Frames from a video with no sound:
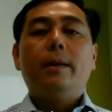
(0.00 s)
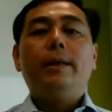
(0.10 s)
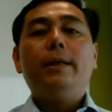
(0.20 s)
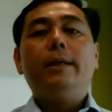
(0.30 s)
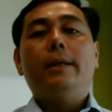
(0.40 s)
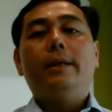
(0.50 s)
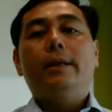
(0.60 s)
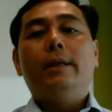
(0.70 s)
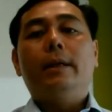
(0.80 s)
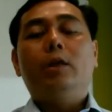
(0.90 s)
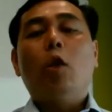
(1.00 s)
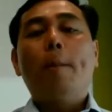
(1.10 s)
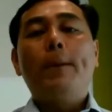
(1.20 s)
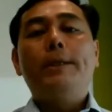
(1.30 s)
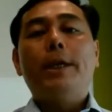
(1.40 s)
I think that the
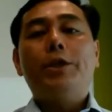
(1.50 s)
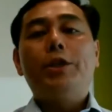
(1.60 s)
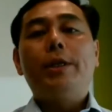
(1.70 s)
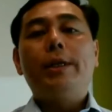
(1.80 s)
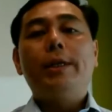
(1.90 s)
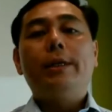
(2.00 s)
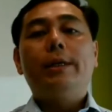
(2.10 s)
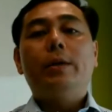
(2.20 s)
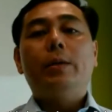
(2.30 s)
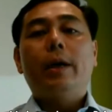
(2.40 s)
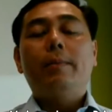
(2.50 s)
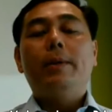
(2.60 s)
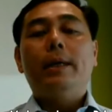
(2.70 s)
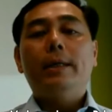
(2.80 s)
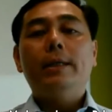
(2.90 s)
topics actually can
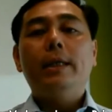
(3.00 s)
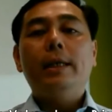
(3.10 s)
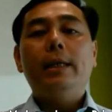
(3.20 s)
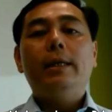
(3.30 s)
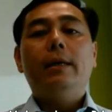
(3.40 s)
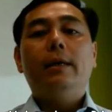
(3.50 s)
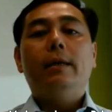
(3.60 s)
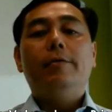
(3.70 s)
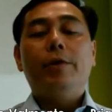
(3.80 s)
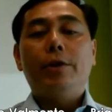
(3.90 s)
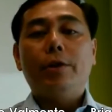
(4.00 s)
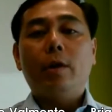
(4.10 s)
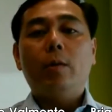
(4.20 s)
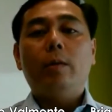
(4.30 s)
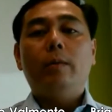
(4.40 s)
be easily figured
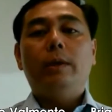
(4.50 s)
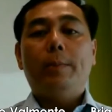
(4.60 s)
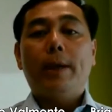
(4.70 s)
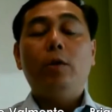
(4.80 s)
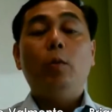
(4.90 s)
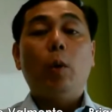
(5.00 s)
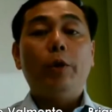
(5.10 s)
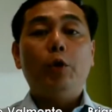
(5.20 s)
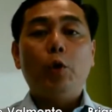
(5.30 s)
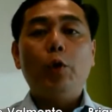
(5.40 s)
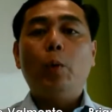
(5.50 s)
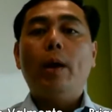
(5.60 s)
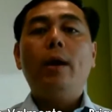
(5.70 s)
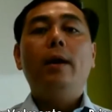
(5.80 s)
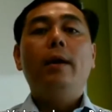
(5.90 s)
out depending on what role
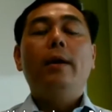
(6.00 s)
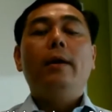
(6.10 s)
you are.